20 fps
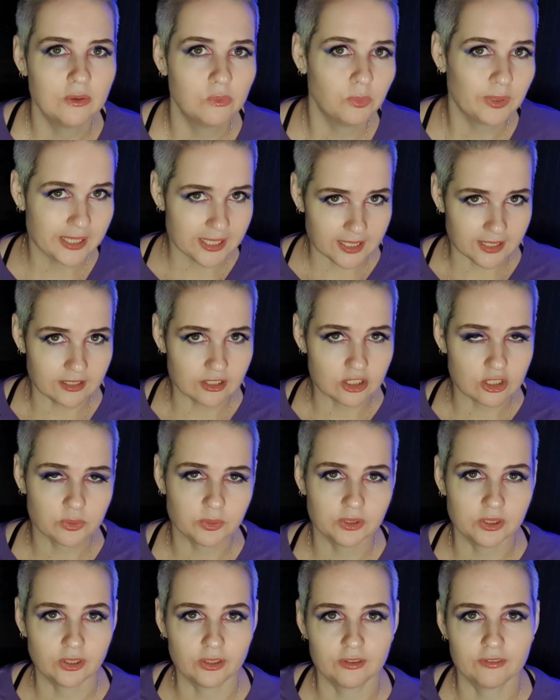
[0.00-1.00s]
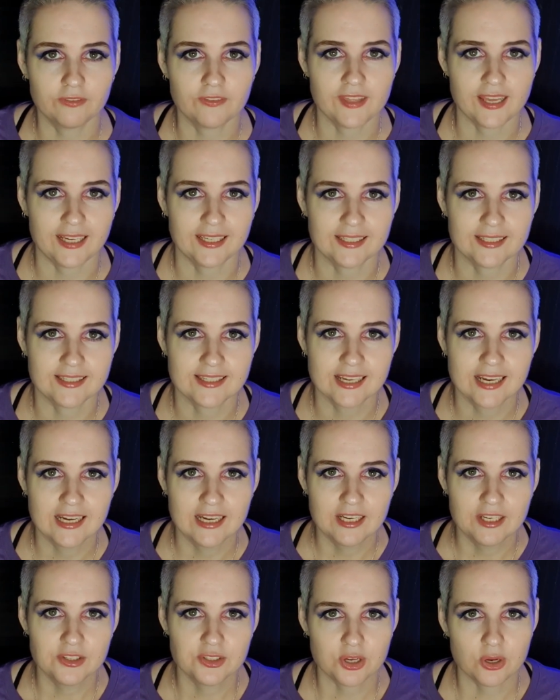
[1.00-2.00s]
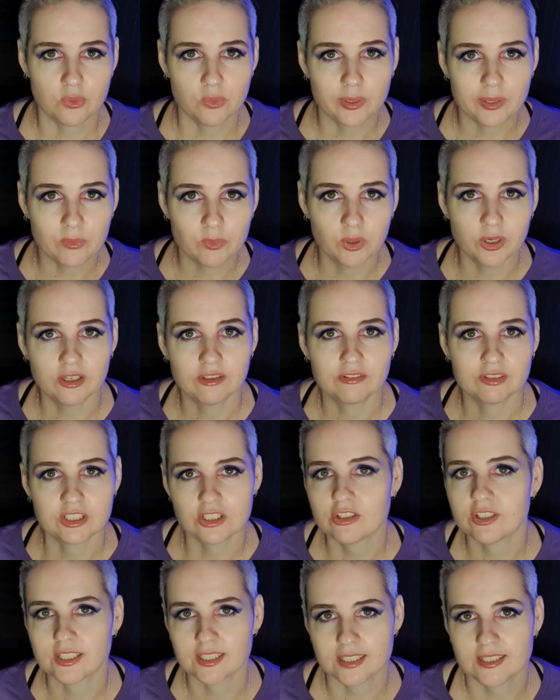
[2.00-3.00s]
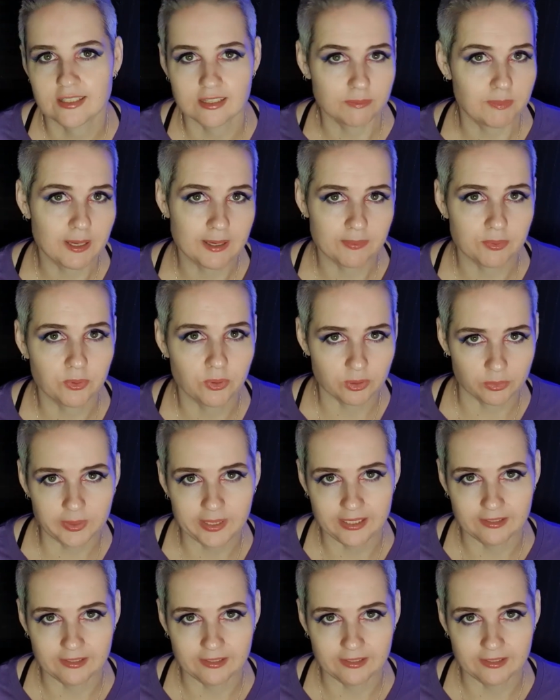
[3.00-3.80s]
We didn't do a lot of things. So we were restricted to the people that we